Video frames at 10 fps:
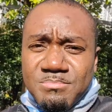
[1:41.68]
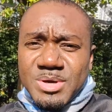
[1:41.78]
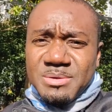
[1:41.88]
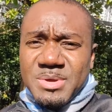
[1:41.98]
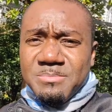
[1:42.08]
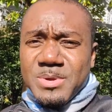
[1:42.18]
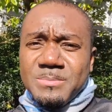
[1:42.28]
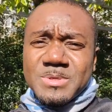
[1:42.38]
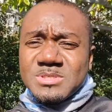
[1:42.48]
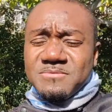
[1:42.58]
But the main
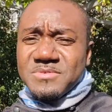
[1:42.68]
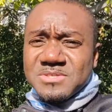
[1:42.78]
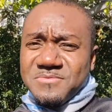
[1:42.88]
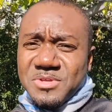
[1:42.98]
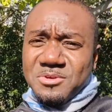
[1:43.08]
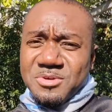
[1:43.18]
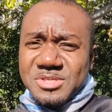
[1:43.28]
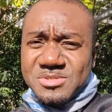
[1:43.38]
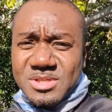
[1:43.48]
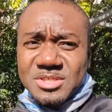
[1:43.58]
purpose of this video
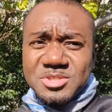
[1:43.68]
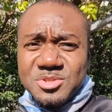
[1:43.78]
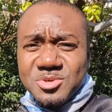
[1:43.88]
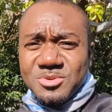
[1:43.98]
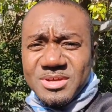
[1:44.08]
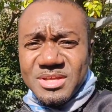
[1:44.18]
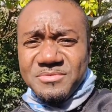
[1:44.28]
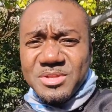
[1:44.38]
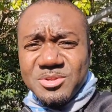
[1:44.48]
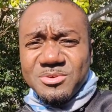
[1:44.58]
is to let you know that
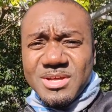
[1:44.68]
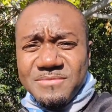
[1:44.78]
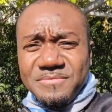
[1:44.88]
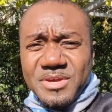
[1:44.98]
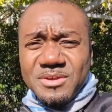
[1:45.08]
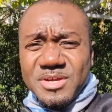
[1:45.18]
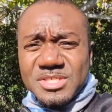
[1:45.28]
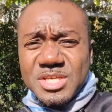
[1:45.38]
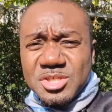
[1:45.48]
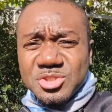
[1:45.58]
even though that finger
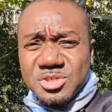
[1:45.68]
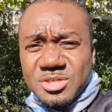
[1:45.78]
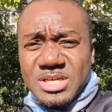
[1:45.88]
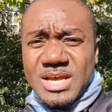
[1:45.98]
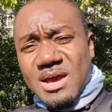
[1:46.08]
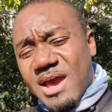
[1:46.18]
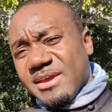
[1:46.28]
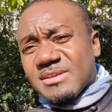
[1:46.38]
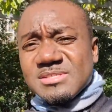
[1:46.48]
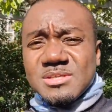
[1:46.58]
is injured, I
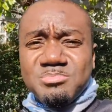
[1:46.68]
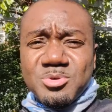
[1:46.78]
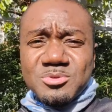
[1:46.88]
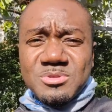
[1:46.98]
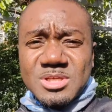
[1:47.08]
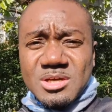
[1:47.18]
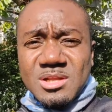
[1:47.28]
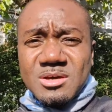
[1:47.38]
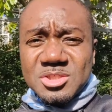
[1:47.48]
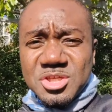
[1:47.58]
can still pull the
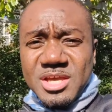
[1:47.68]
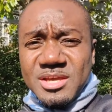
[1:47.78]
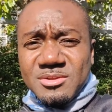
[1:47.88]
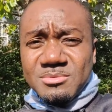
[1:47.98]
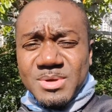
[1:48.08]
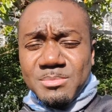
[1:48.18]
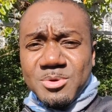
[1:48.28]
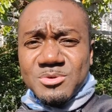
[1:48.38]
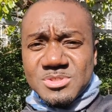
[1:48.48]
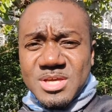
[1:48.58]
clutch in on my
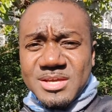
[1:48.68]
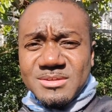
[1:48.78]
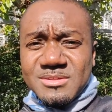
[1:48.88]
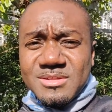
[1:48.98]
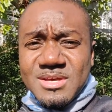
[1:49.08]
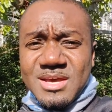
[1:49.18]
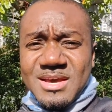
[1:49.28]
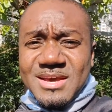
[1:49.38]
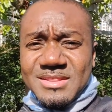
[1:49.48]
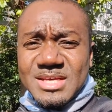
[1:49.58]
motorcycle
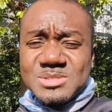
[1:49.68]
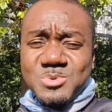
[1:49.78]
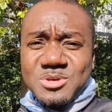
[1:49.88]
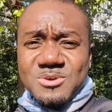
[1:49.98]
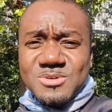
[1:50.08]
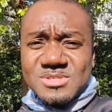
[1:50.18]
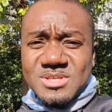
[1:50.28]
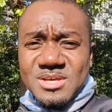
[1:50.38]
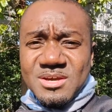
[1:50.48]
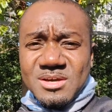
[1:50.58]
and that's because
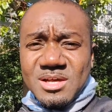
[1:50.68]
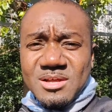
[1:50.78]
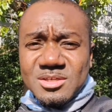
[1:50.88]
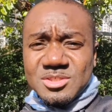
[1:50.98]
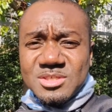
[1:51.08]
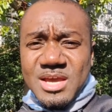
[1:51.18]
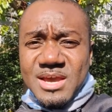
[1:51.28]
the clutch